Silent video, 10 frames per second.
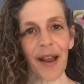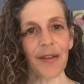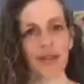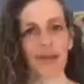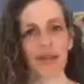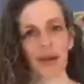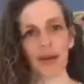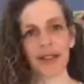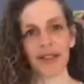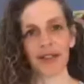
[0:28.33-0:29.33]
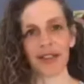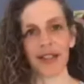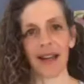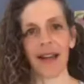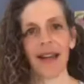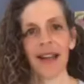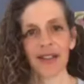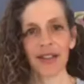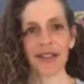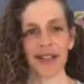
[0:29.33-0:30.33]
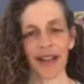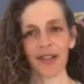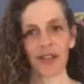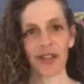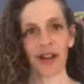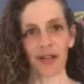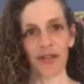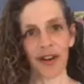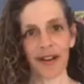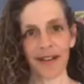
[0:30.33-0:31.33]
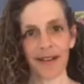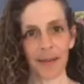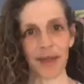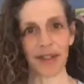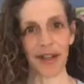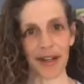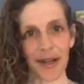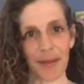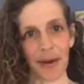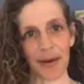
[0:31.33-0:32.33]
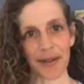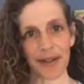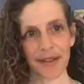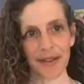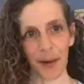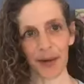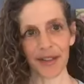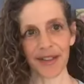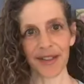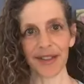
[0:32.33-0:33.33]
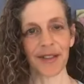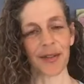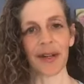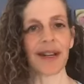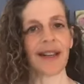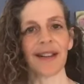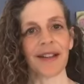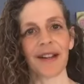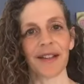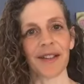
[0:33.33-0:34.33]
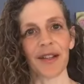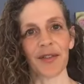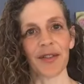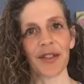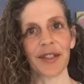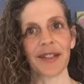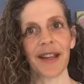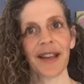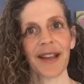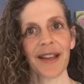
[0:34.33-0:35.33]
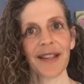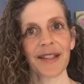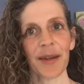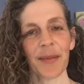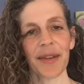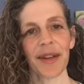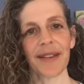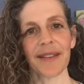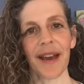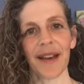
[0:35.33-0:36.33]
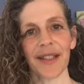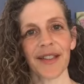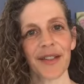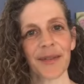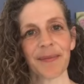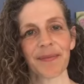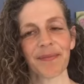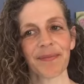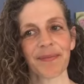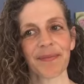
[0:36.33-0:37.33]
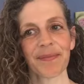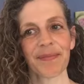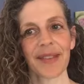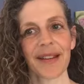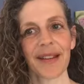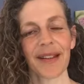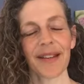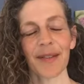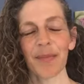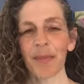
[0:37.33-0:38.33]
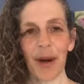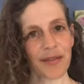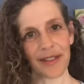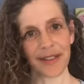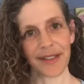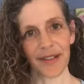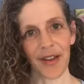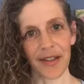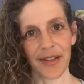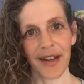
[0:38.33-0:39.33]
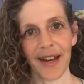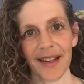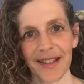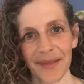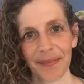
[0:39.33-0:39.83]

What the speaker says: I have something totally different today. So today is just kind of fun. I'm not talking about the horses or any of that kind of stuff. Just something that is marvelously fascinating.